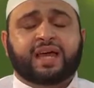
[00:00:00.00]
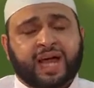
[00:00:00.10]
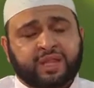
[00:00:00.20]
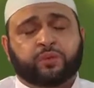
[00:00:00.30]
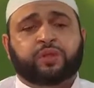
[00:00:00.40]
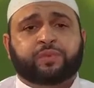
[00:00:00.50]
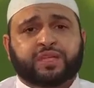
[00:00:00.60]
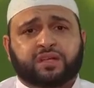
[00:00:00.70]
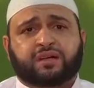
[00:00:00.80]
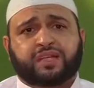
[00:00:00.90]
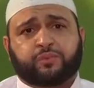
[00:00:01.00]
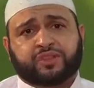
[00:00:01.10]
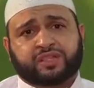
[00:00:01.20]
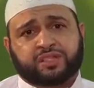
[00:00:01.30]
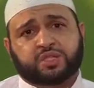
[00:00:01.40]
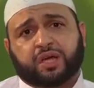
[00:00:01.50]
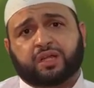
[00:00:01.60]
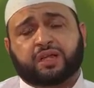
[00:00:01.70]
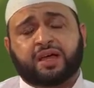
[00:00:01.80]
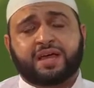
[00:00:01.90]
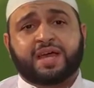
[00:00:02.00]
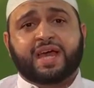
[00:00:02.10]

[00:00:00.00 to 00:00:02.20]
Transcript: And we'll be talking about this, inshallah.